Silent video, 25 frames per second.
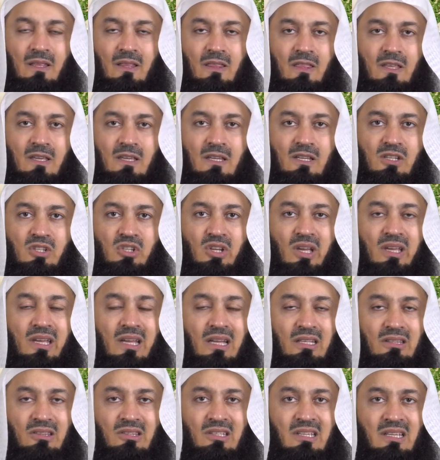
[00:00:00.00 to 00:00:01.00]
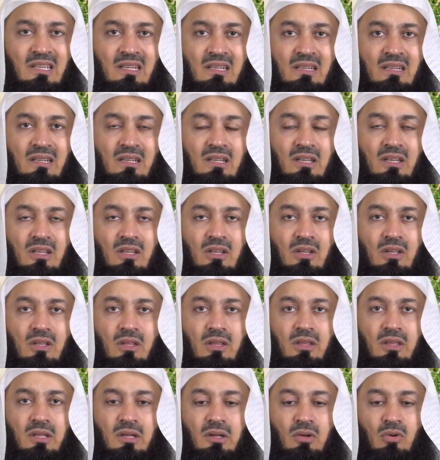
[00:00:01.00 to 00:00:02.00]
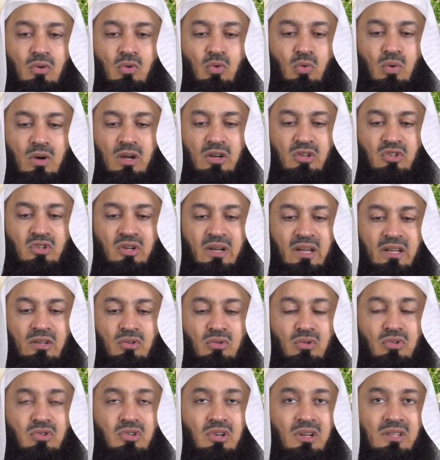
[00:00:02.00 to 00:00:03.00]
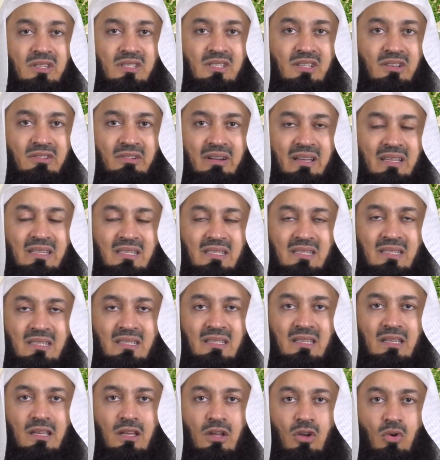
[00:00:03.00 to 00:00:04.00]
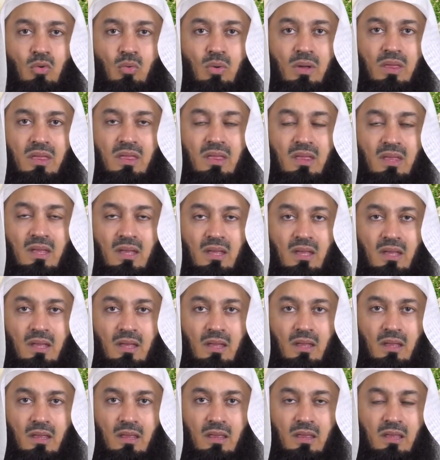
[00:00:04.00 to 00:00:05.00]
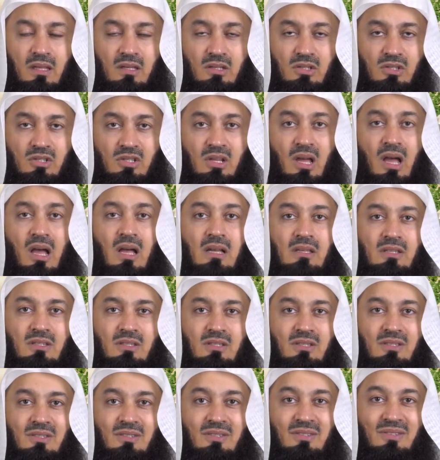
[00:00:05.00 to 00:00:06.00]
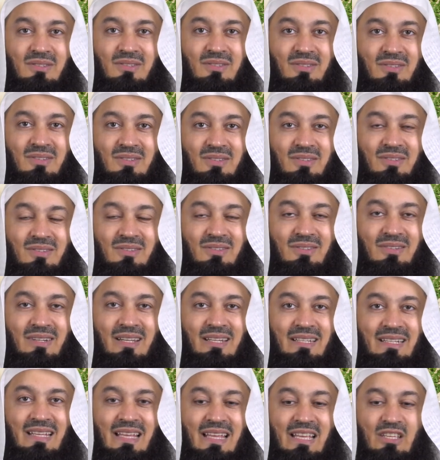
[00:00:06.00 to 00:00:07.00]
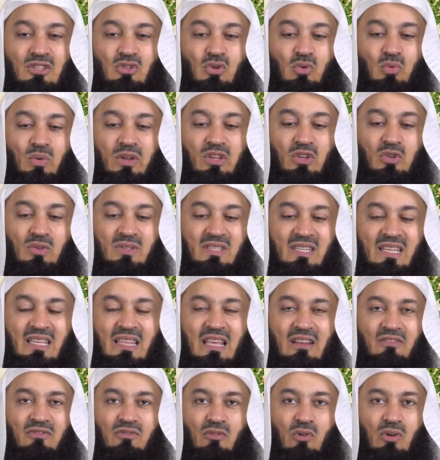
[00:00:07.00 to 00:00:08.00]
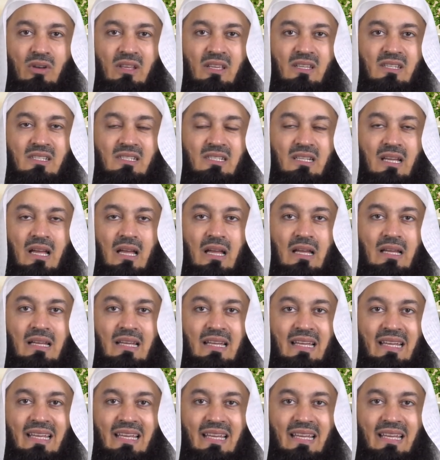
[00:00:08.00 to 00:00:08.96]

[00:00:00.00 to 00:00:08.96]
the shayateen, the, who are trying to transgress, with the stars. Right? So when you see that falling star,